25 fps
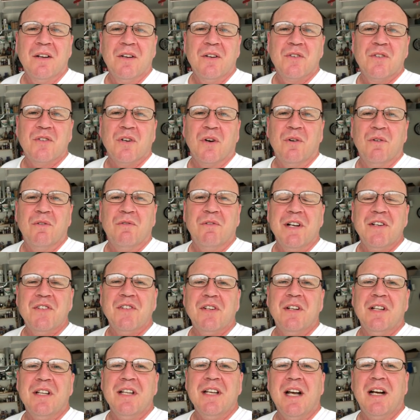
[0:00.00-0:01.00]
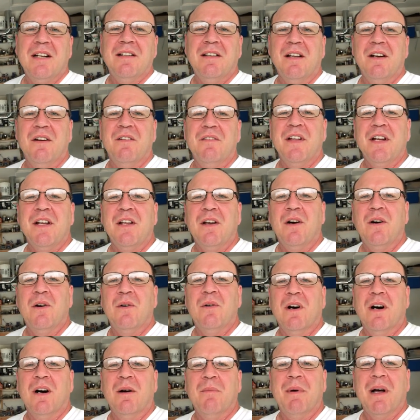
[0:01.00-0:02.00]
So recently I did a
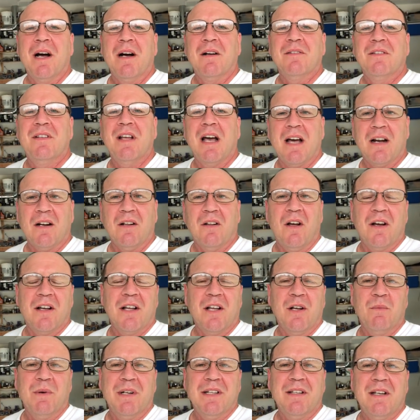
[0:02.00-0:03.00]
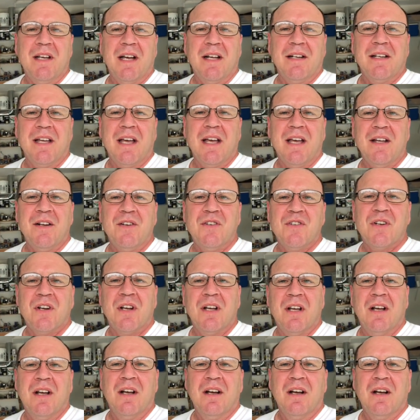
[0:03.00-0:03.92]
video about data logging with the nGAUGE.